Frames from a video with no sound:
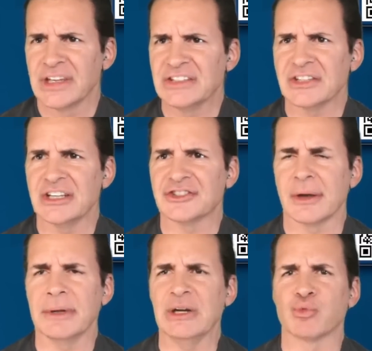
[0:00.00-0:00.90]
Is, is
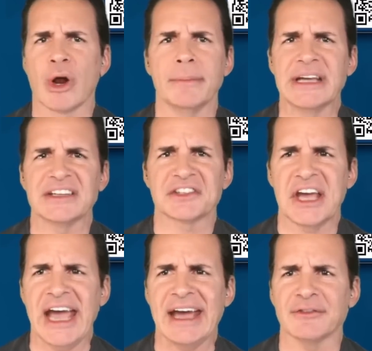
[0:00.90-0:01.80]
somebody rubbing his
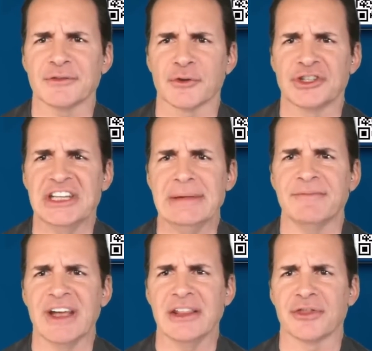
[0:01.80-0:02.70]
calves for
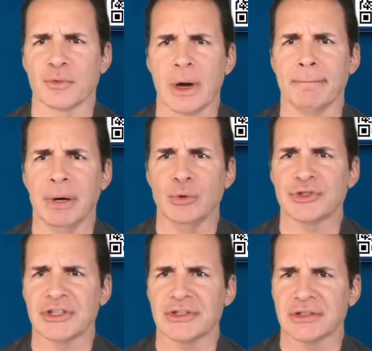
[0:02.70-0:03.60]
deep vein
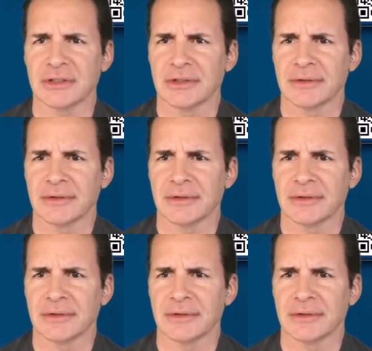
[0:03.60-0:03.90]
thrombosis?